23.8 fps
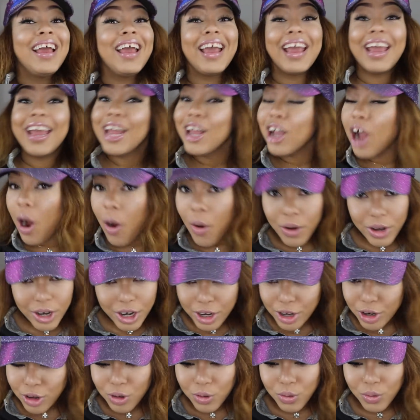He
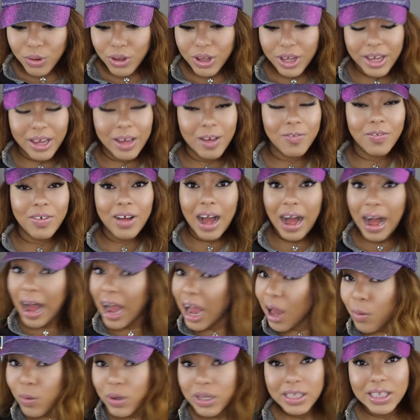already knew if
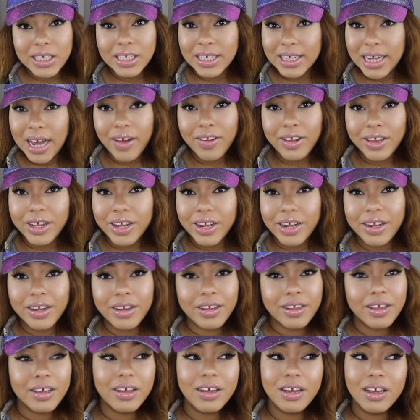I was to get out there,
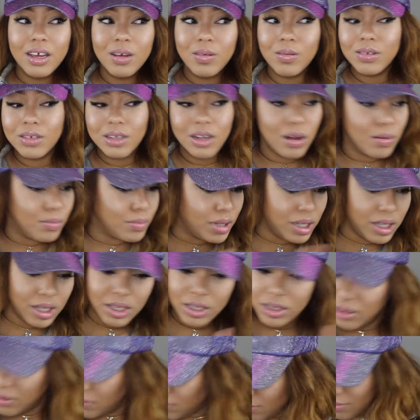it was gonna
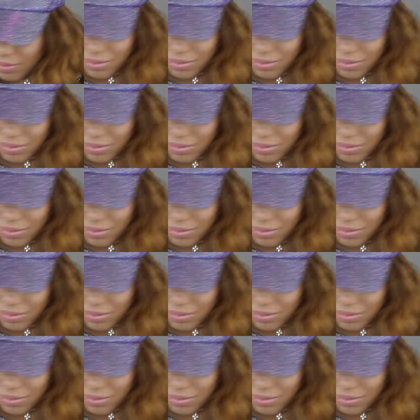be